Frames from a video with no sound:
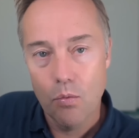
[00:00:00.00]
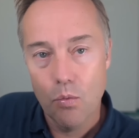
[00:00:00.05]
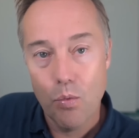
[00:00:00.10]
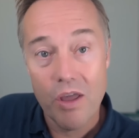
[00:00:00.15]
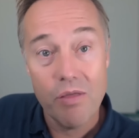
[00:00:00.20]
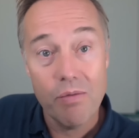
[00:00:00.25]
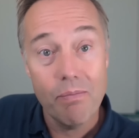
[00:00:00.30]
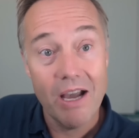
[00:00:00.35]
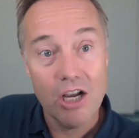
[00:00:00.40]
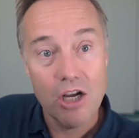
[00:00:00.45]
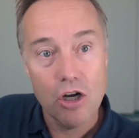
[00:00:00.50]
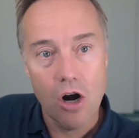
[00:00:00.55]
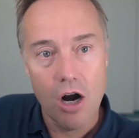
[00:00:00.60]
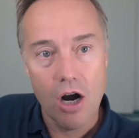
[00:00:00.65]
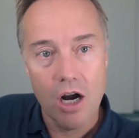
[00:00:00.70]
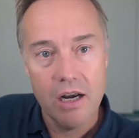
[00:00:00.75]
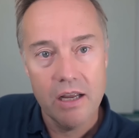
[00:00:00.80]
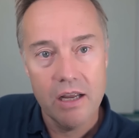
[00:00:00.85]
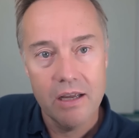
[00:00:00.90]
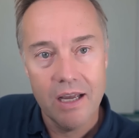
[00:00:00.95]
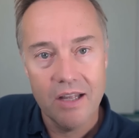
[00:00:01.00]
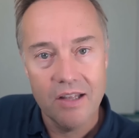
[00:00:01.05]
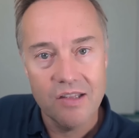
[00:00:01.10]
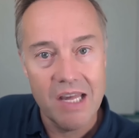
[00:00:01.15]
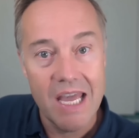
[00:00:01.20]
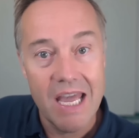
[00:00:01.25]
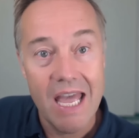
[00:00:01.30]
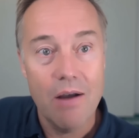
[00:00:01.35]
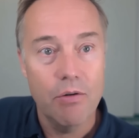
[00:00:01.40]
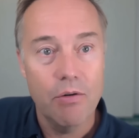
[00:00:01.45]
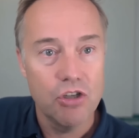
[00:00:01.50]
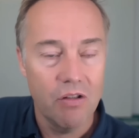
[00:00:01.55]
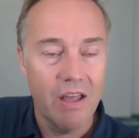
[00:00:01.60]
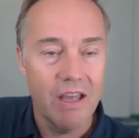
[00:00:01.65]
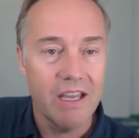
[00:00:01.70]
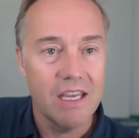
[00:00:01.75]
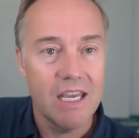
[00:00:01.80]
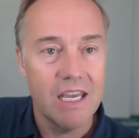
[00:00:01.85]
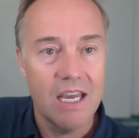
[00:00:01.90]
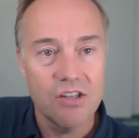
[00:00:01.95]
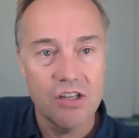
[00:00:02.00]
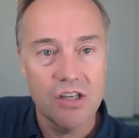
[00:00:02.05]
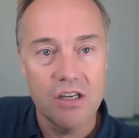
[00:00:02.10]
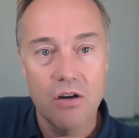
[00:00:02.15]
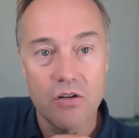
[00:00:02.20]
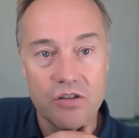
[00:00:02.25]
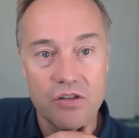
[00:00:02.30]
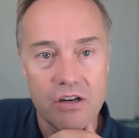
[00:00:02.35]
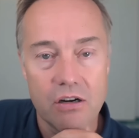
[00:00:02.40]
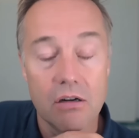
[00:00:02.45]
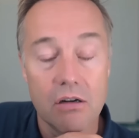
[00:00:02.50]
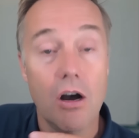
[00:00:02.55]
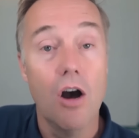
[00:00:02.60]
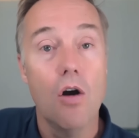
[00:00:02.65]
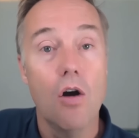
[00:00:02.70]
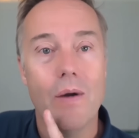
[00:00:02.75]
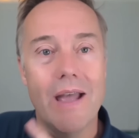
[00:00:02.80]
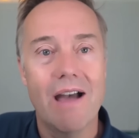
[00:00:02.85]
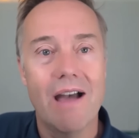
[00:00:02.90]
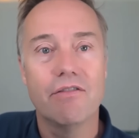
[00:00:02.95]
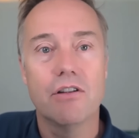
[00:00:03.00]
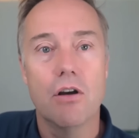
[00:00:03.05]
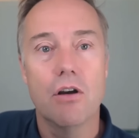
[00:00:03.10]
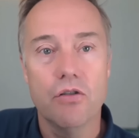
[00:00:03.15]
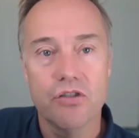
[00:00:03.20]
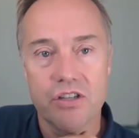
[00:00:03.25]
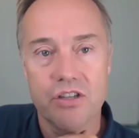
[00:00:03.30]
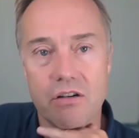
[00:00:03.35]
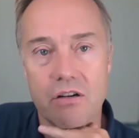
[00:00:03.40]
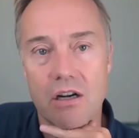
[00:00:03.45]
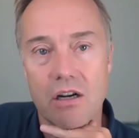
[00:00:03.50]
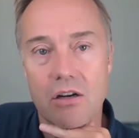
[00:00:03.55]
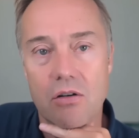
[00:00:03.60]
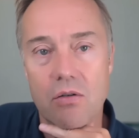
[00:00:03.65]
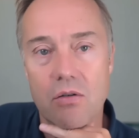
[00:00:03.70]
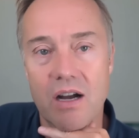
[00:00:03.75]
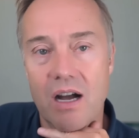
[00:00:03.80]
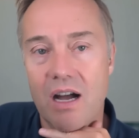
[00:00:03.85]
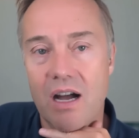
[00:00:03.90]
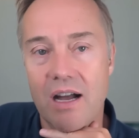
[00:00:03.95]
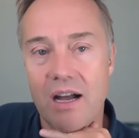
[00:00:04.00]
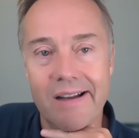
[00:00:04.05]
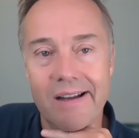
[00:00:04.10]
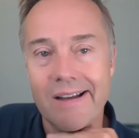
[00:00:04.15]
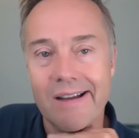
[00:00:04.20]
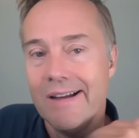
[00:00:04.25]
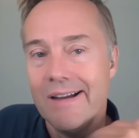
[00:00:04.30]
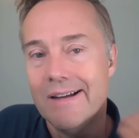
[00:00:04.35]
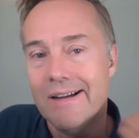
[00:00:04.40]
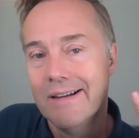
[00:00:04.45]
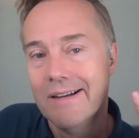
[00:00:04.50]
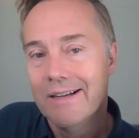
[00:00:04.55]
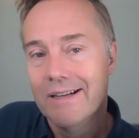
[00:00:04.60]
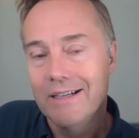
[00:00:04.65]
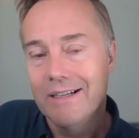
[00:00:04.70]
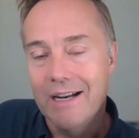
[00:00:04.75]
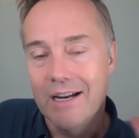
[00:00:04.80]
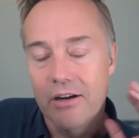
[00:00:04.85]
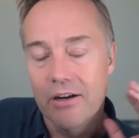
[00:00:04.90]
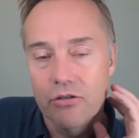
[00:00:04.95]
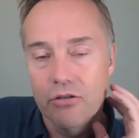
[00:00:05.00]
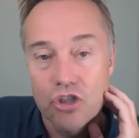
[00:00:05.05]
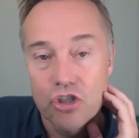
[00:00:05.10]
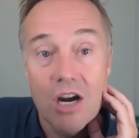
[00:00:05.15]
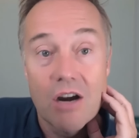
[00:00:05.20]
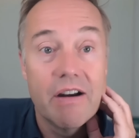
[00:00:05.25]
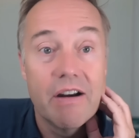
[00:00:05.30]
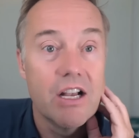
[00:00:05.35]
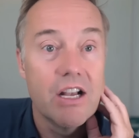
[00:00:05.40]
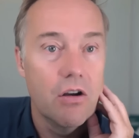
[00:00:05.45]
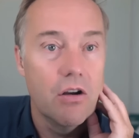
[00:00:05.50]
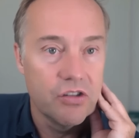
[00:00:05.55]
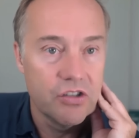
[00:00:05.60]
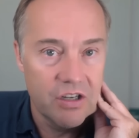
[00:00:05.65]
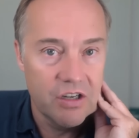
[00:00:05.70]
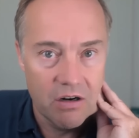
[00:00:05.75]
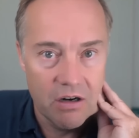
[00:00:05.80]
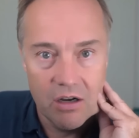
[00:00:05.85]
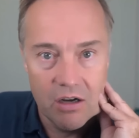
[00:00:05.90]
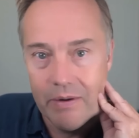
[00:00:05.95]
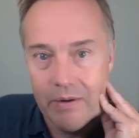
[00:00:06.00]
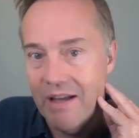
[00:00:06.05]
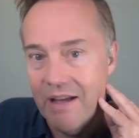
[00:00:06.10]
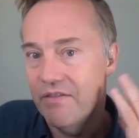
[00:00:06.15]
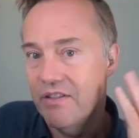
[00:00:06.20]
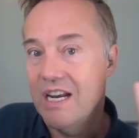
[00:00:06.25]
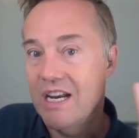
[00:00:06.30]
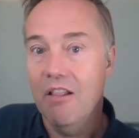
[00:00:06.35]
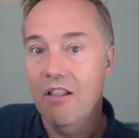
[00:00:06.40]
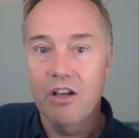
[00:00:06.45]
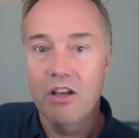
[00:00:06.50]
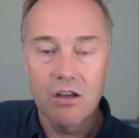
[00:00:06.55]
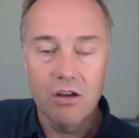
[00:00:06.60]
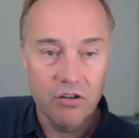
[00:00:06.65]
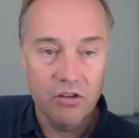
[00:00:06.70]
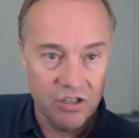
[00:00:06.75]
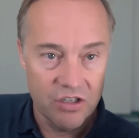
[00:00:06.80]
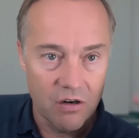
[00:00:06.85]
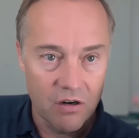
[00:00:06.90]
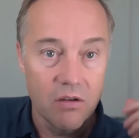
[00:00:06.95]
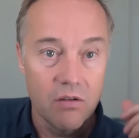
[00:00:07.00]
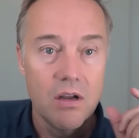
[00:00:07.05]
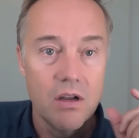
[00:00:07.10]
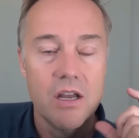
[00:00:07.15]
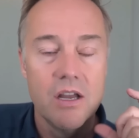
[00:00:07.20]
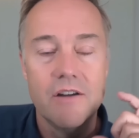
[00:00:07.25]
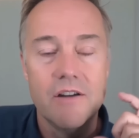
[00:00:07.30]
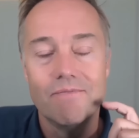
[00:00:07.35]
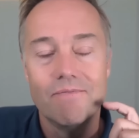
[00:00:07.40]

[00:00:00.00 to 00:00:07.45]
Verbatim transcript: with my cart and say, hey, would you like a case of Coke Zero? Oh, we have Coke Zero, uh, you know, cherry Coke Zero. We have vanilla Coke Zero.